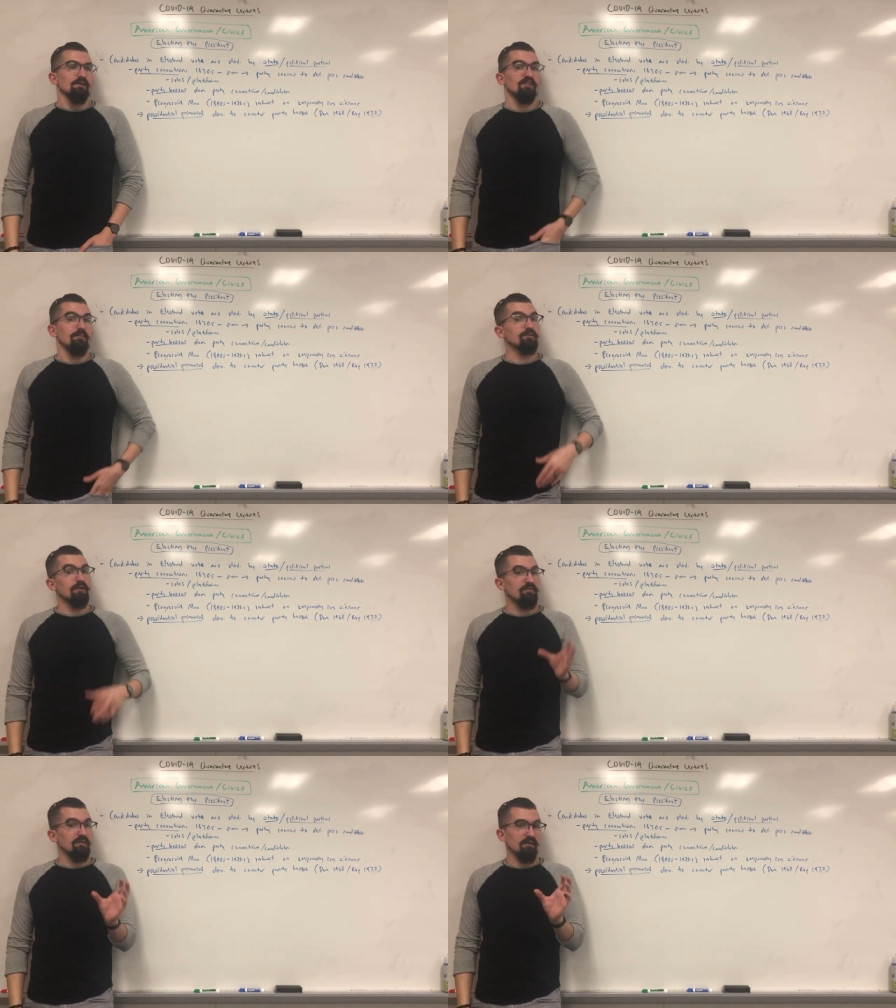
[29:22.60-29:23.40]
So they've been
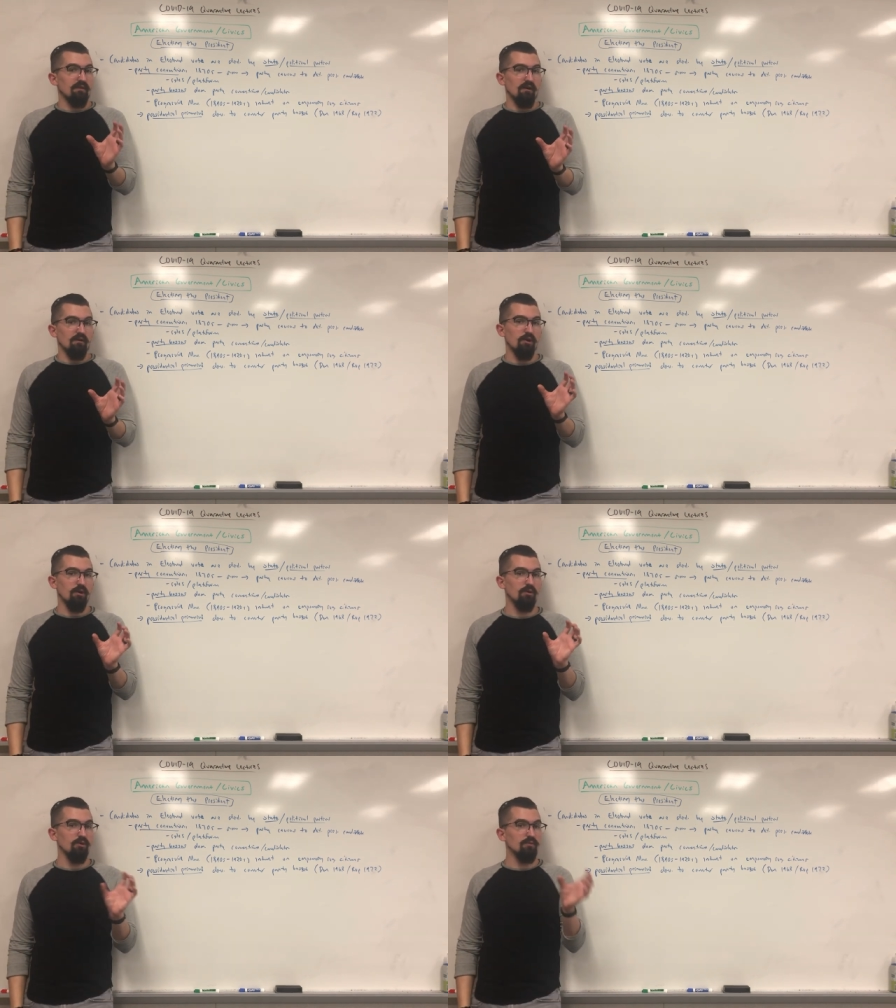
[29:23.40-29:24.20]
trying to figure out
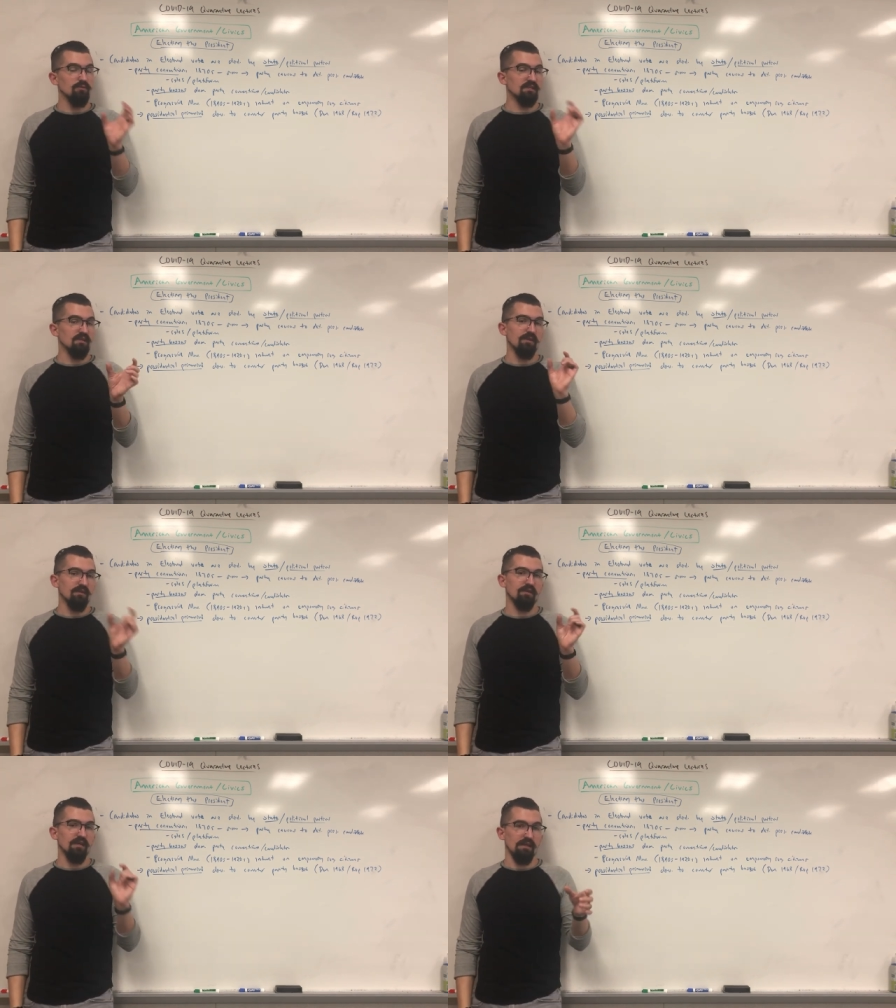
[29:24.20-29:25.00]
who's going to be
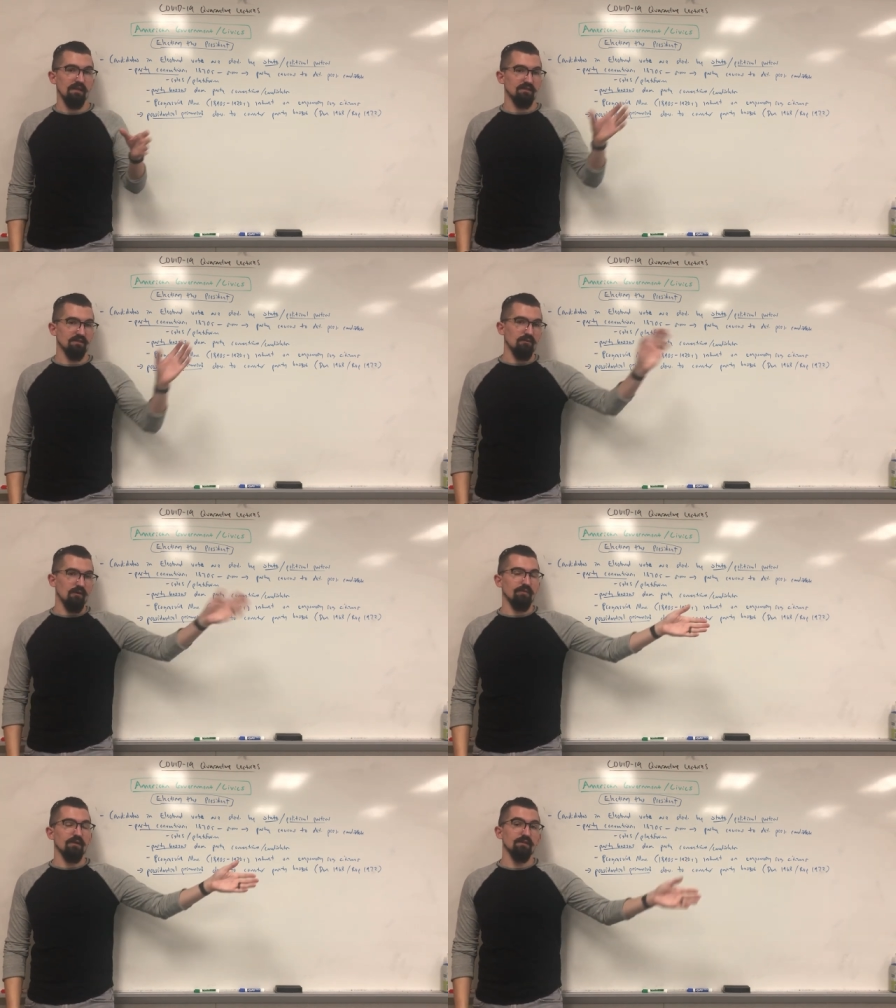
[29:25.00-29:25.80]
their candidate to go
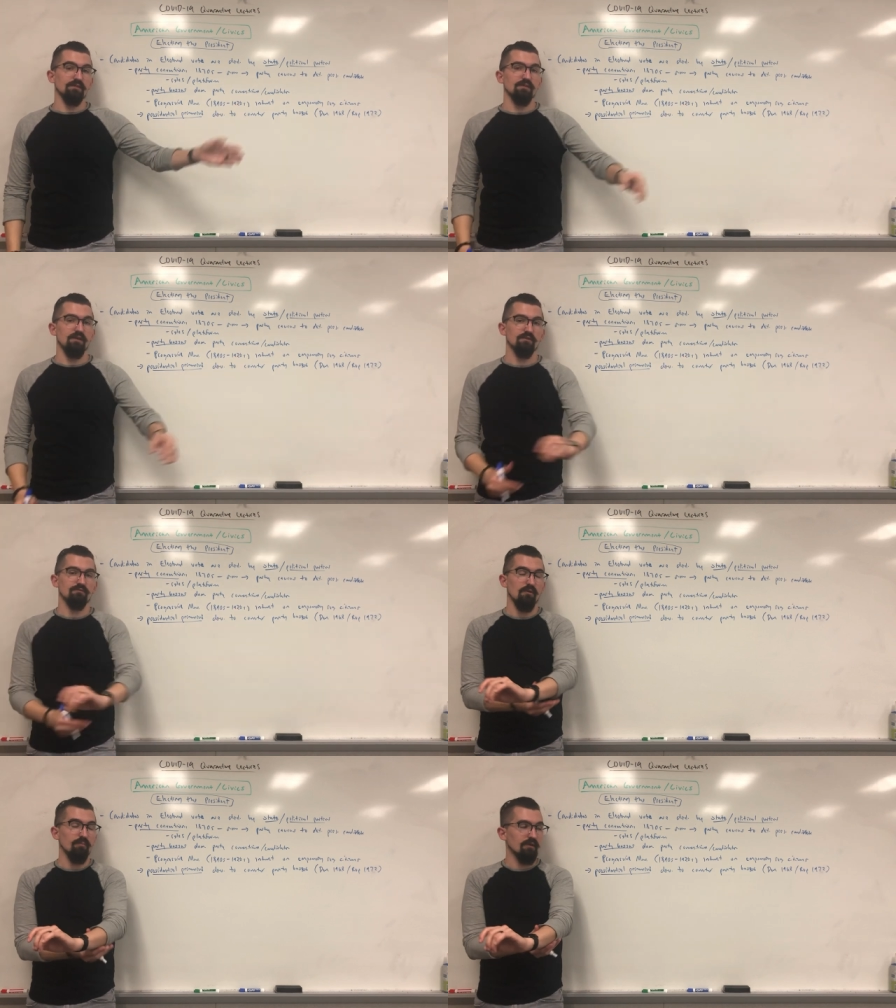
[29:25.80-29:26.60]
up against
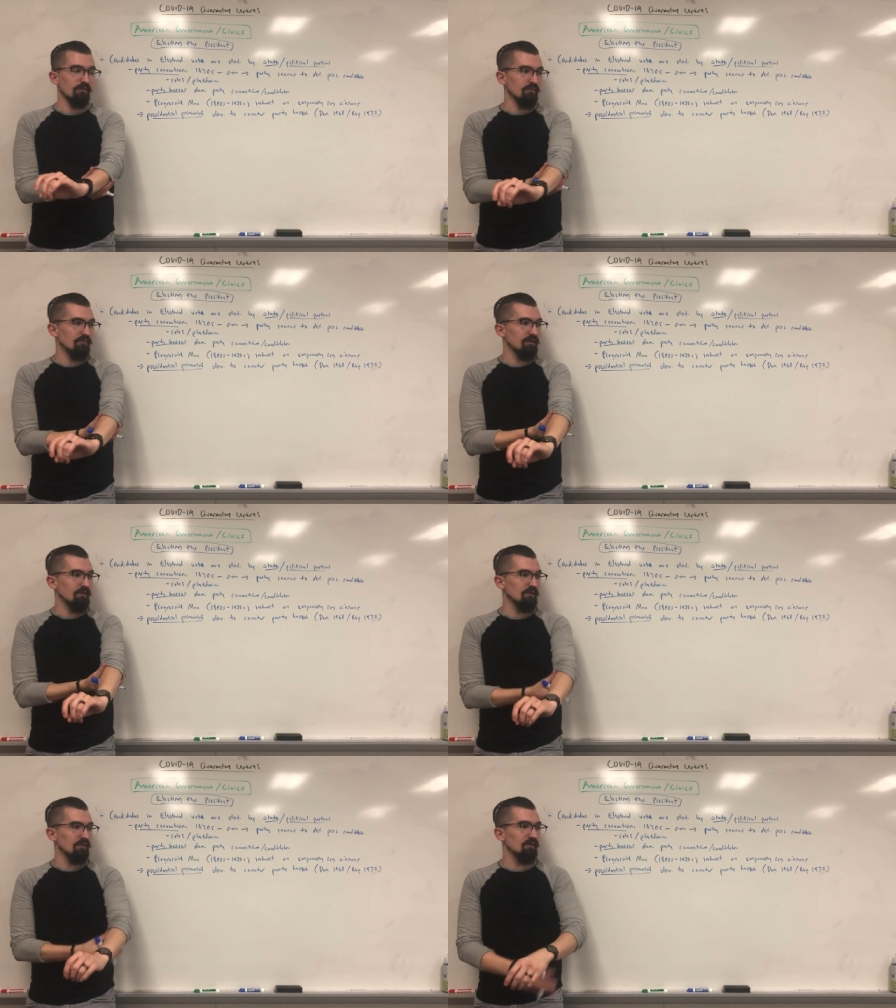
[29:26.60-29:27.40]
Trump here
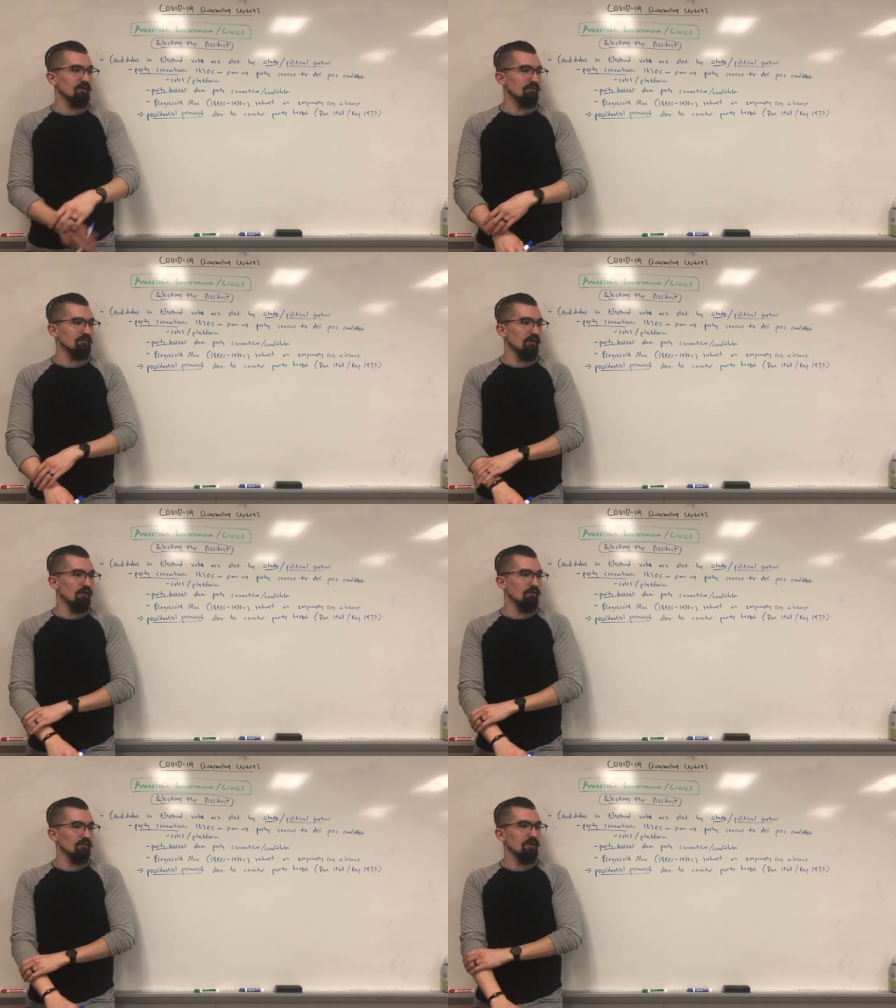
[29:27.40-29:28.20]
in the
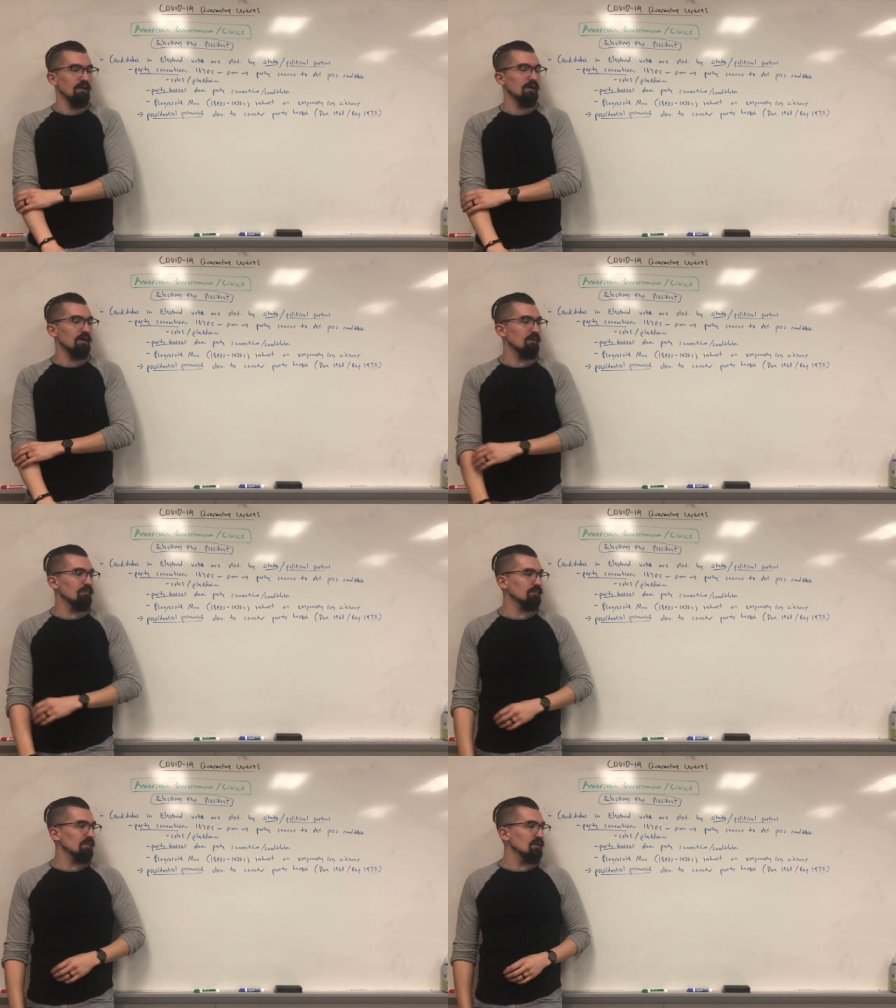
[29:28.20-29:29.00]
fall
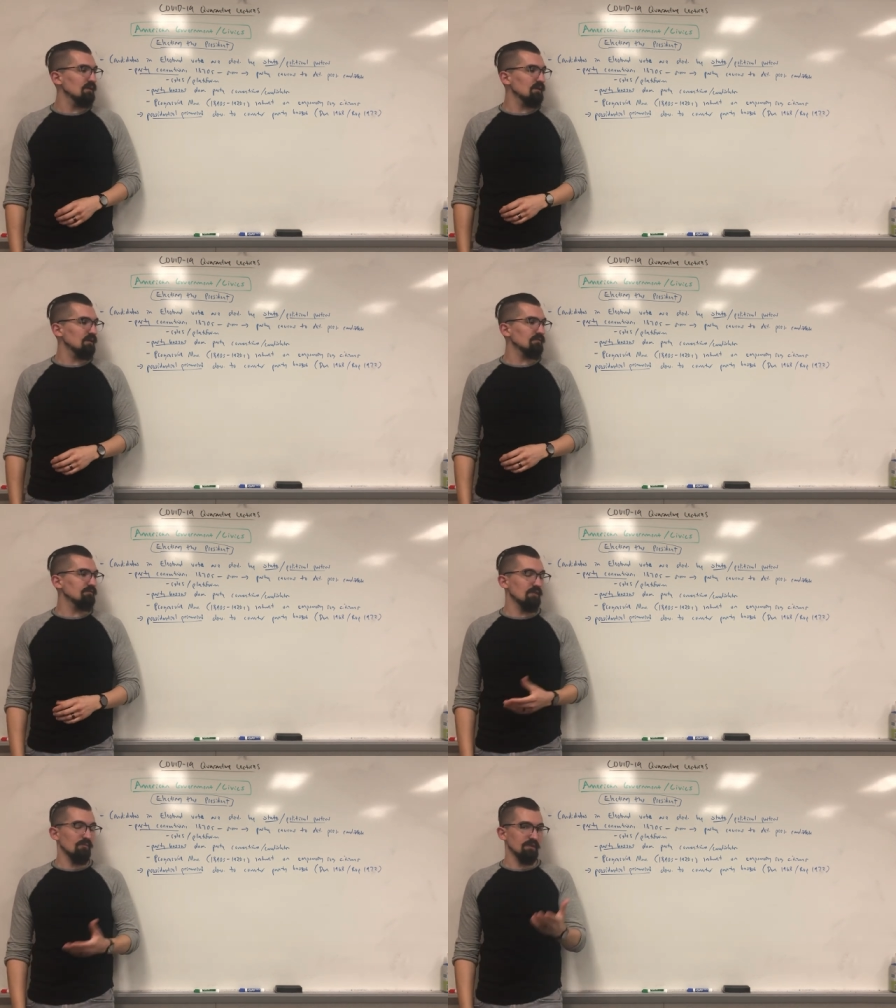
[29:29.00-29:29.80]

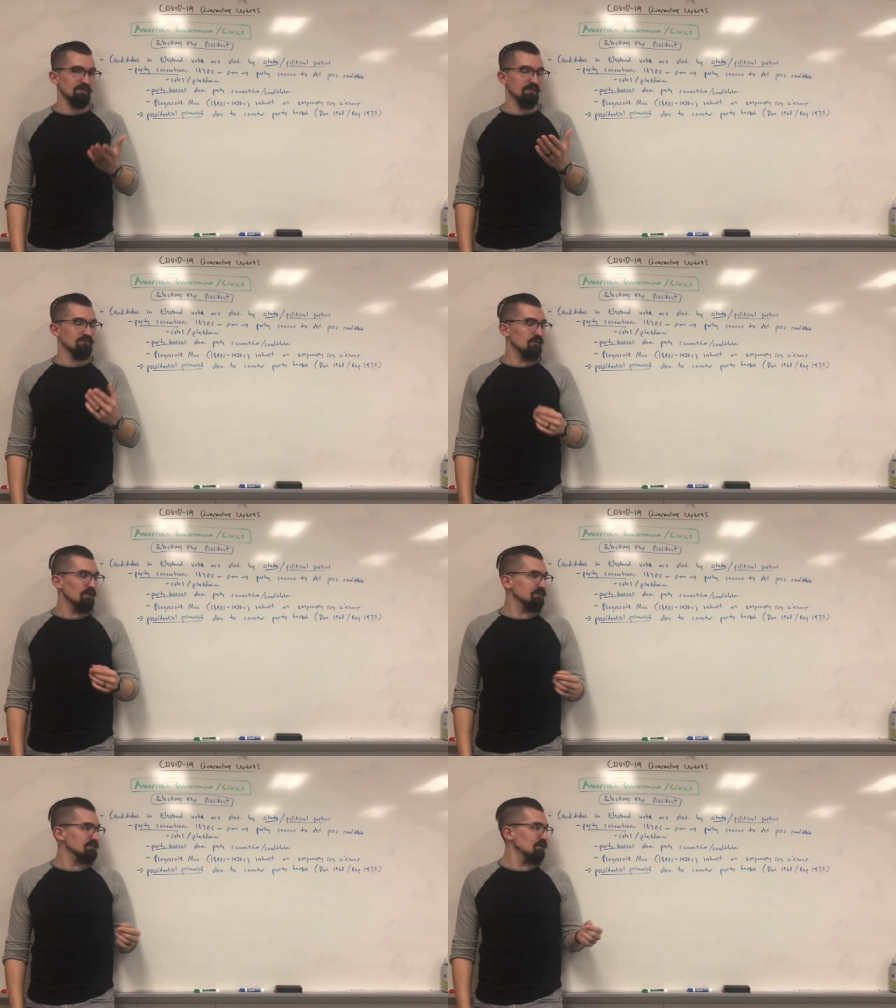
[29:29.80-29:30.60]
for the presidential
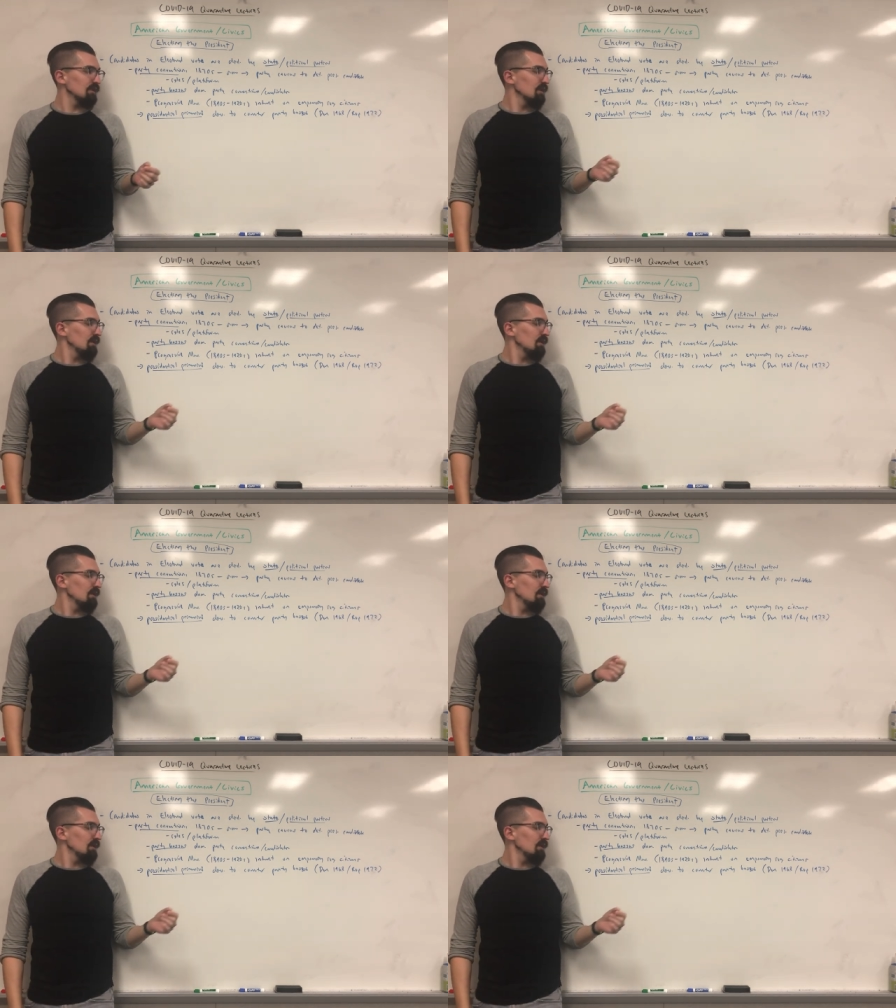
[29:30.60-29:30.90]
election.